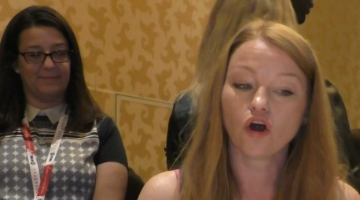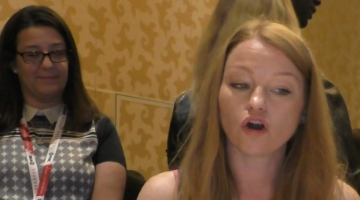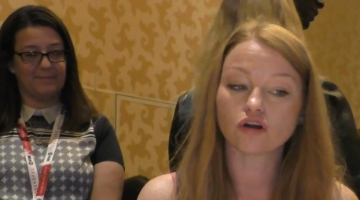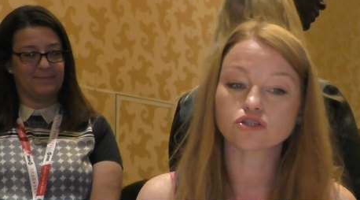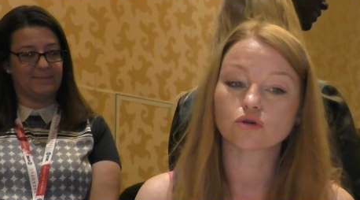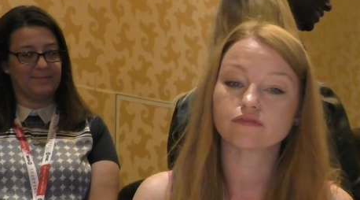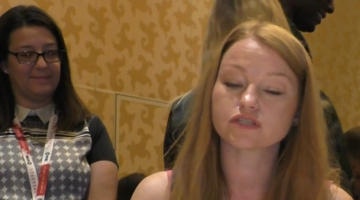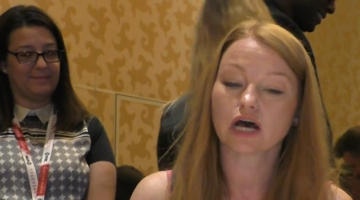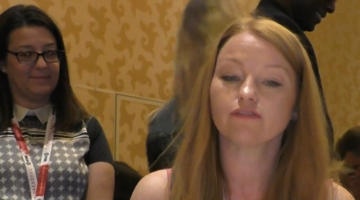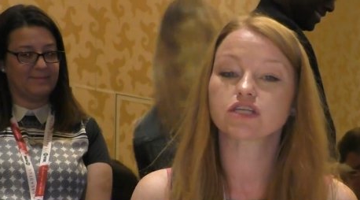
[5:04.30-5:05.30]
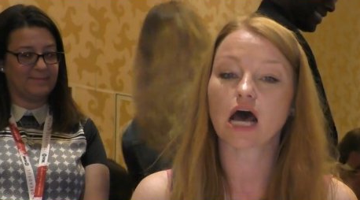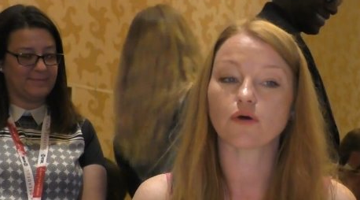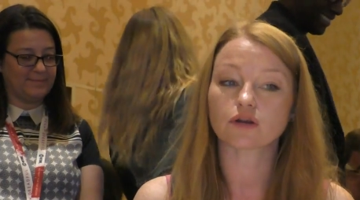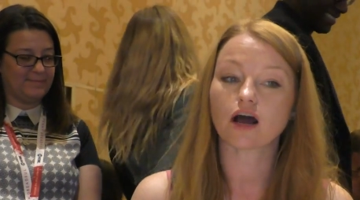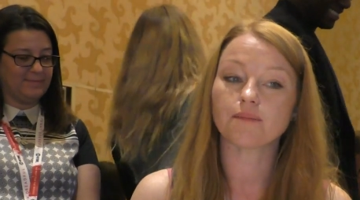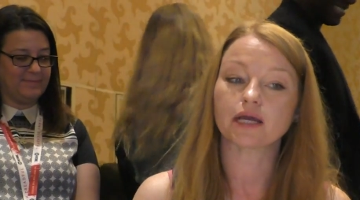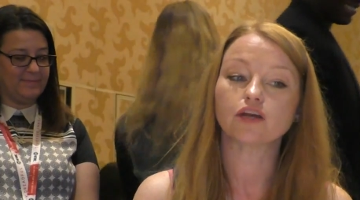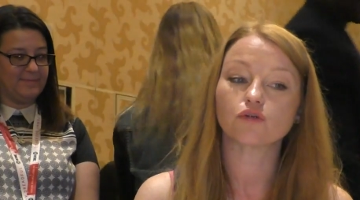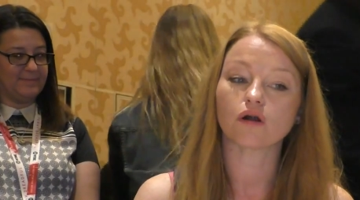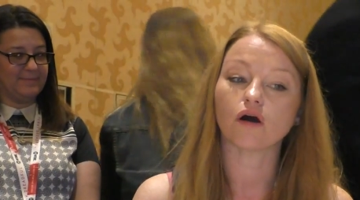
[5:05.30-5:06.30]
Speaker 1: her sort of self-doubt and coming
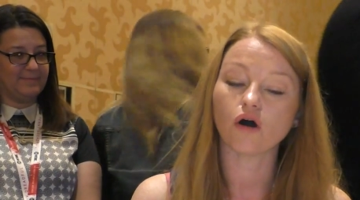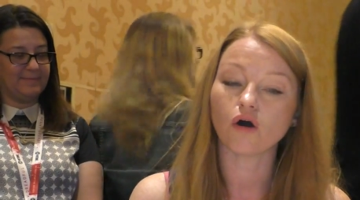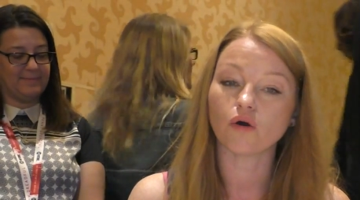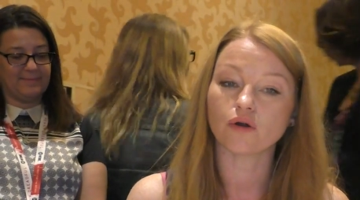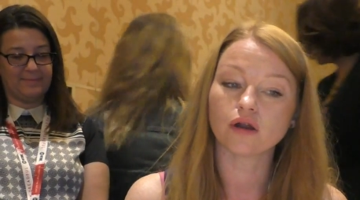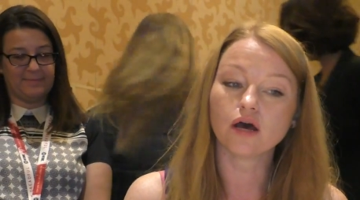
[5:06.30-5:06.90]
into her own